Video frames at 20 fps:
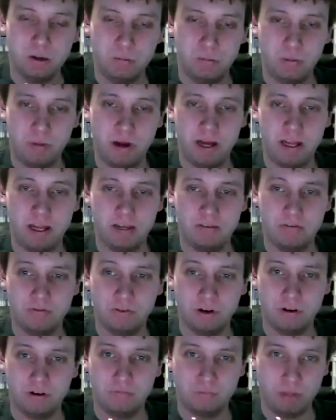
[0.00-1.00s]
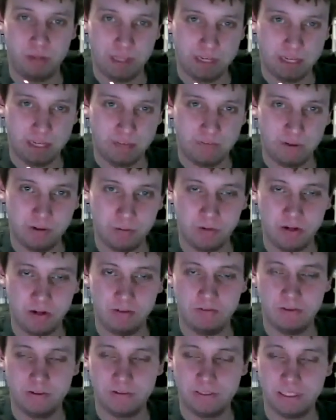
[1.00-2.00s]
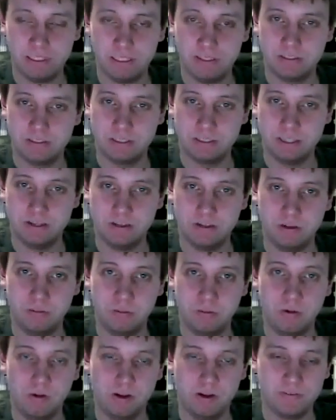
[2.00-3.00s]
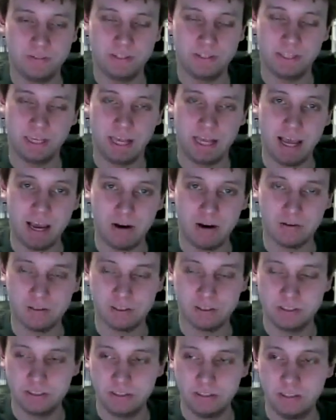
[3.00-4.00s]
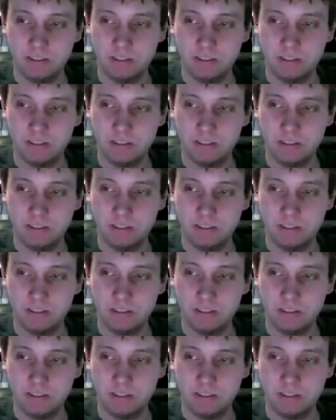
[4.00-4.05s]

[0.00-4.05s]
But we're planning on February 15th still to pull everything out.